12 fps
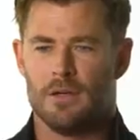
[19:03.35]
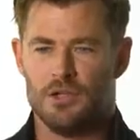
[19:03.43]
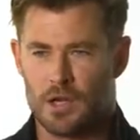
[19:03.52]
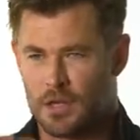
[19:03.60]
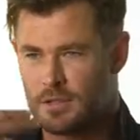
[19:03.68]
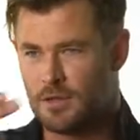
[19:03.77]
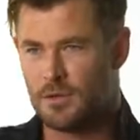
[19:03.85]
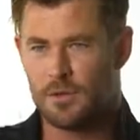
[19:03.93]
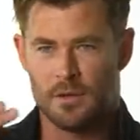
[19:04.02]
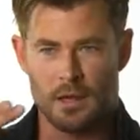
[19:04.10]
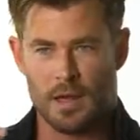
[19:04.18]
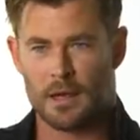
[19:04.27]
just you
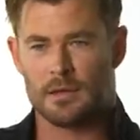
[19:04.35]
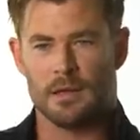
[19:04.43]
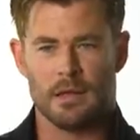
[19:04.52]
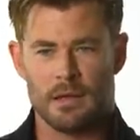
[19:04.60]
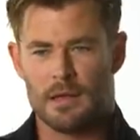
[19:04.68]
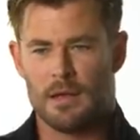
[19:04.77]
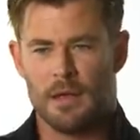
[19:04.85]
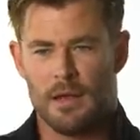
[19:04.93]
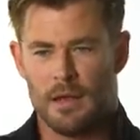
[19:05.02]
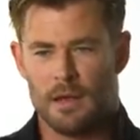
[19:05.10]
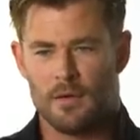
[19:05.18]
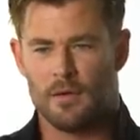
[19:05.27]
and the actor
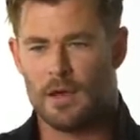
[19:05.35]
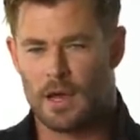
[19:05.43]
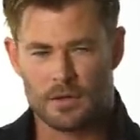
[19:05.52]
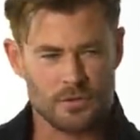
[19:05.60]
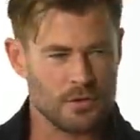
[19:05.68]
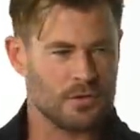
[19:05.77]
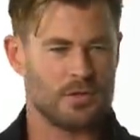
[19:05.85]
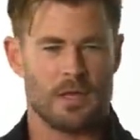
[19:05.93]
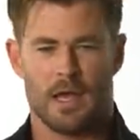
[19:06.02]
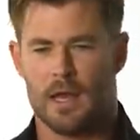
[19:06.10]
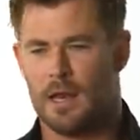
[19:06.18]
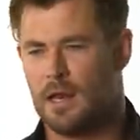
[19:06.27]
or the actress
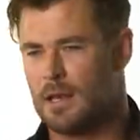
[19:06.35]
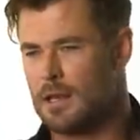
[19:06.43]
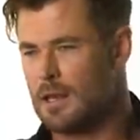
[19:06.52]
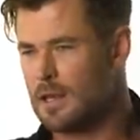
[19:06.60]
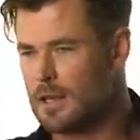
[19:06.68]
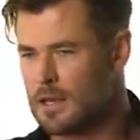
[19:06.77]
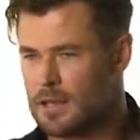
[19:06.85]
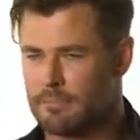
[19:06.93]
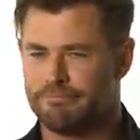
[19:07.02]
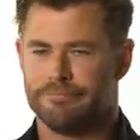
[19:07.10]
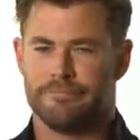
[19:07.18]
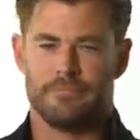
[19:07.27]
and
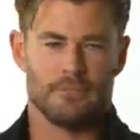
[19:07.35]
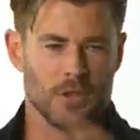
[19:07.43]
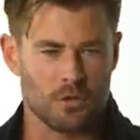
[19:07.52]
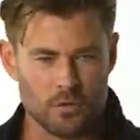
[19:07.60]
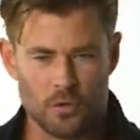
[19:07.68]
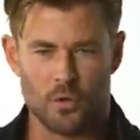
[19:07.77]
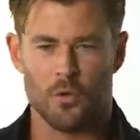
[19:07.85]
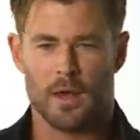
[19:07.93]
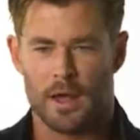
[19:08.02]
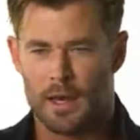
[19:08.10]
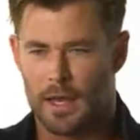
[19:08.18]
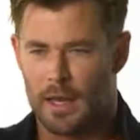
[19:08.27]
the crew,
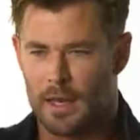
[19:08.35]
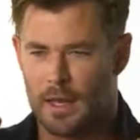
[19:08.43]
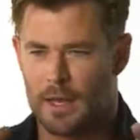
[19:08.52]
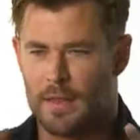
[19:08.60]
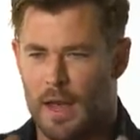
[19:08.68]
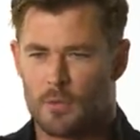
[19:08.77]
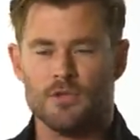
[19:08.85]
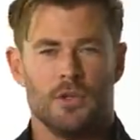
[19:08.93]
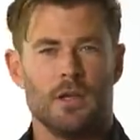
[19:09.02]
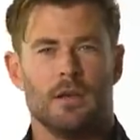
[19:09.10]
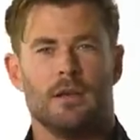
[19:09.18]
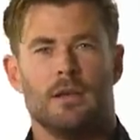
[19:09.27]
and, and, and that was
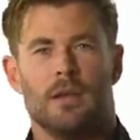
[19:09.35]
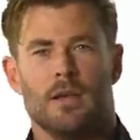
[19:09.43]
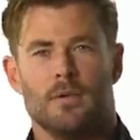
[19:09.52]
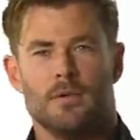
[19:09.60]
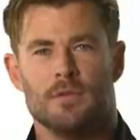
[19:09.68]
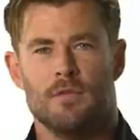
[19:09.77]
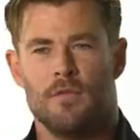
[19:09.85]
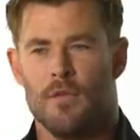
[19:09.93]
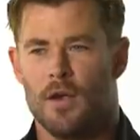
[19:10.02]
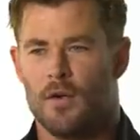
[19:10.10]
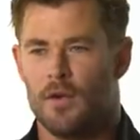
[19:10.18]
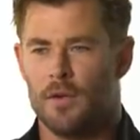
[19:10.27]
it. You know, it was a
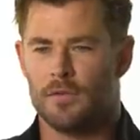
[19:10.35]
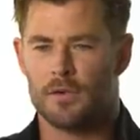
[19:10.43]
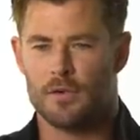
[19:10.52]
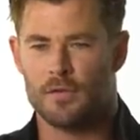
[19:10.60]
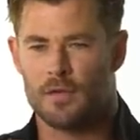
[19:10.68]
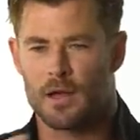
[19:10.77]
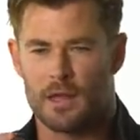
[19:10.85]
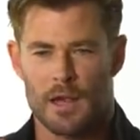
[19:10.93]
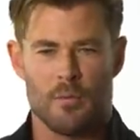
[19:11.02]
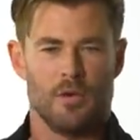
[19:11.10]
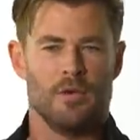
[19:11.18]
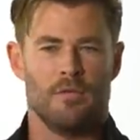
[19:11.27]
very sort of
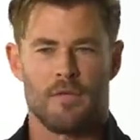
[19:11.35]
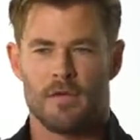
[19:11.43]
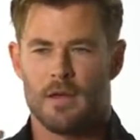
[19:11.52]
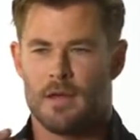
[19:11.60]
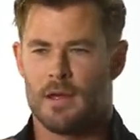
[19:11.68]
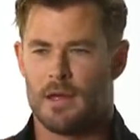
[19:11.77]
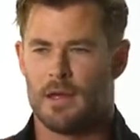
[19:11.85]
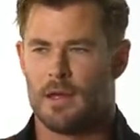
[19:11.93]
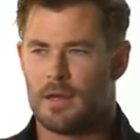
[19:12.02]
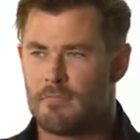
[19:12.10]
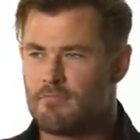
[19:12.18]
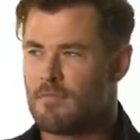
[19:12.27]
collaborative
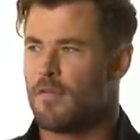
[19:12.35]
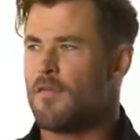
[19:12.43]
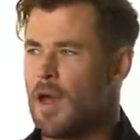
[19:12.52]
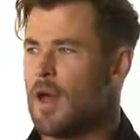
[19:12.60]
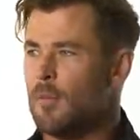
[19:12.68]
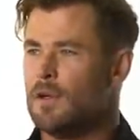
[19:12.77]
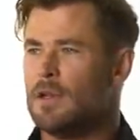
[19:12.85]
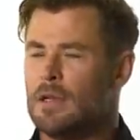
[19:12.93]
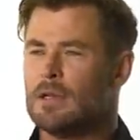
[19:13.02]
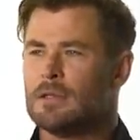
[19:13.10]
family